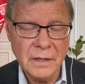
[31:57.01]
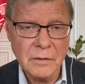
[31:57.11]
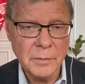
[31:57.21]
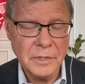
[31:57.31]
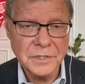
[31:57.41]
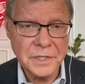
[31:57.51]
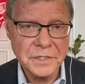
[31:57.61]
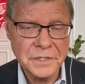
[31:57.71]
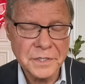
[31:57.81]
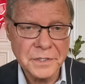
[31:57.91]
the criminal
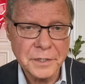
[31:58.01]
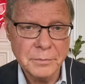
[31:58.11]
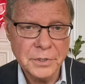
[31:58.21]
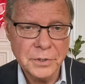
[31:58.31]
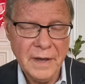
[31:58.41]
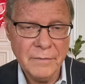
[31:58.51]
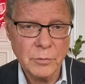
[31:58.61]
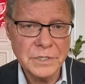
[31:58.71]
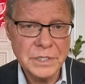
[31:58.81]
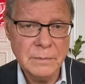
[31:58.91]
justice system to have a
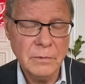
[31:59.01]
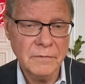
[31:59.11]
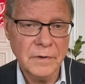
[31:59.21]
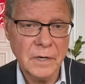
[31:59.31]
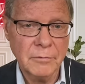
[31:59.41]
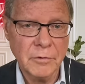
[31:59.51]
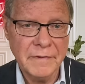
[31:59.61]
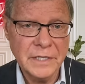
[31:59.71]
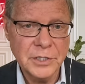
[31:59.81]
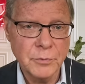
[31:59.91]
regime of of
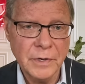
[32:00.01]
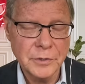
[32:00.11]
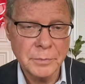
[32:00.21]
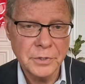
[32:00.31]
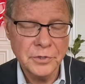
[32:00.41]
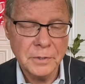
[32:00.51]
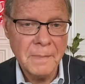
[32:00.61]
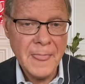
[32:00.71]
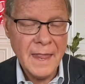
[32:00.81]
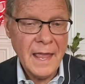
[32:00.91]
revenge and retribution,
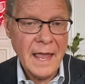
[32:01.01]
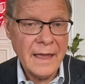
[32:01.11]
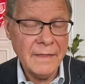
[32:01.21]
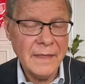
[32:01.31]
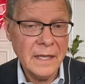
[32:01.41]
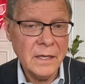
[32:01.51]
and the